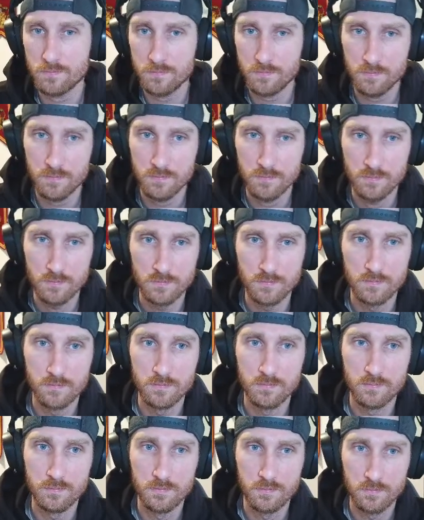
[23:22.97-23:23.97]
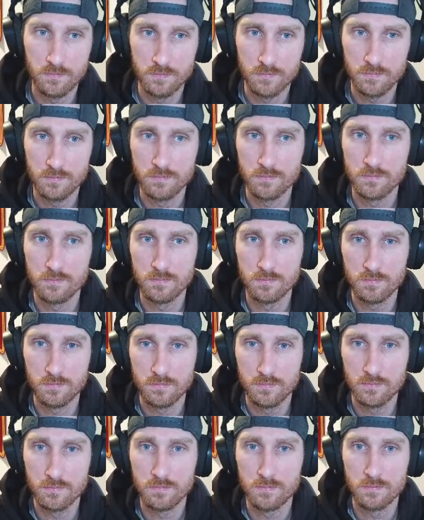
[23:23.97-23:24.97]
value. So I don't think there's a super amount
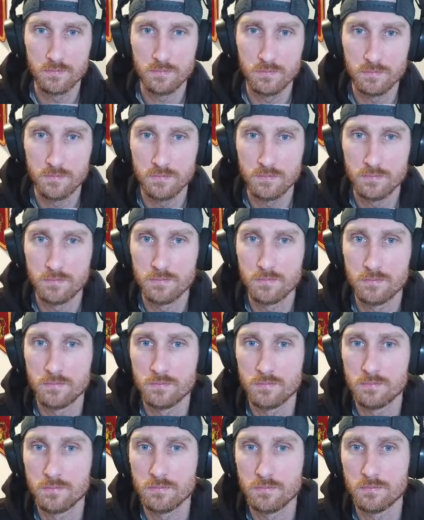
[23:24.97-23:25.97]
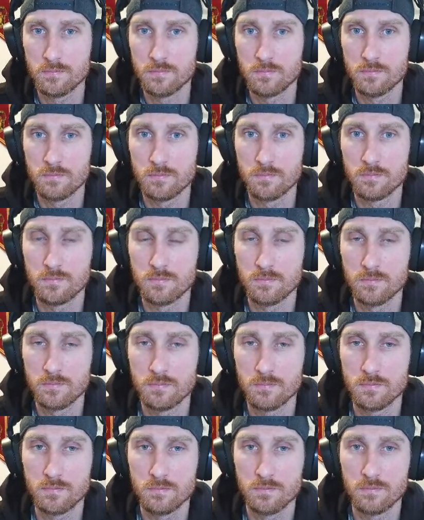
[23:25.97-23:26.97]
of risk there. I think Achan is
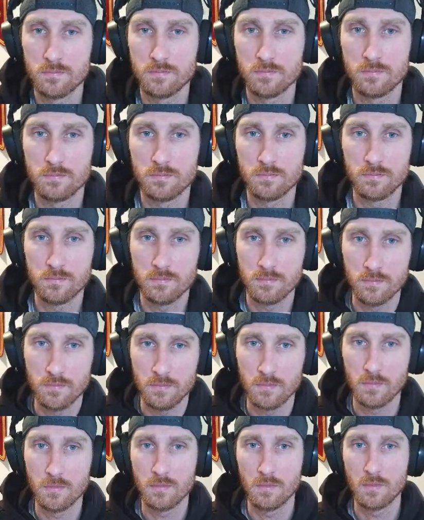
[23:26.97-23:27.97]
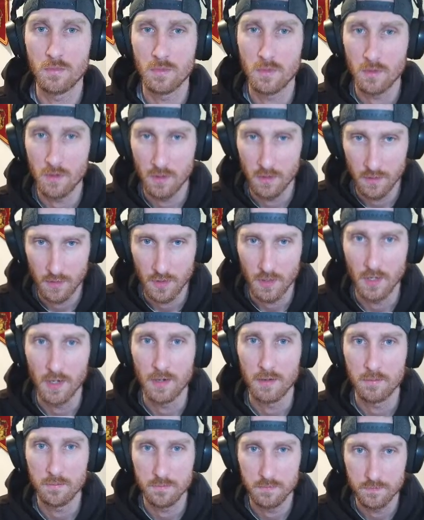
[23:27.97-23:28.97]
the interesting pick there. What do you
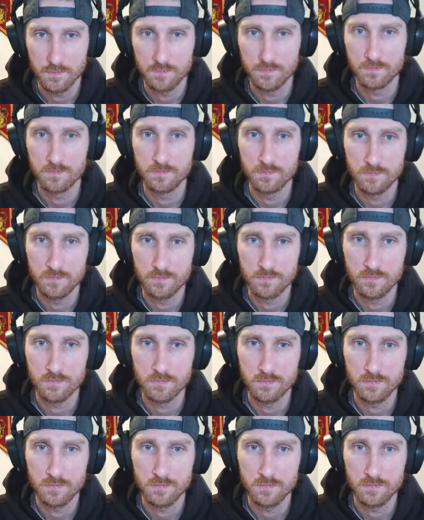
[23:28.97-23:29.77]
guys think about him?